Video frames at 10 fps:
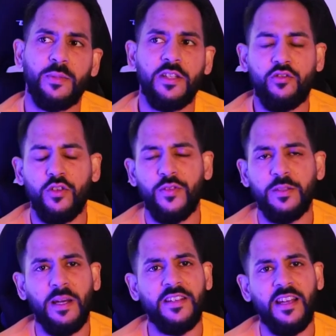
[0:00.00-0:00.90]
But the truth is,
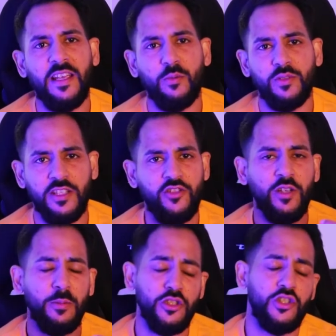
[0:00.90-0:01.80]
my diet was
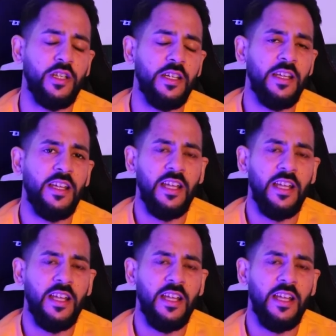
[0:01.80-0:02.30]
extremely shit.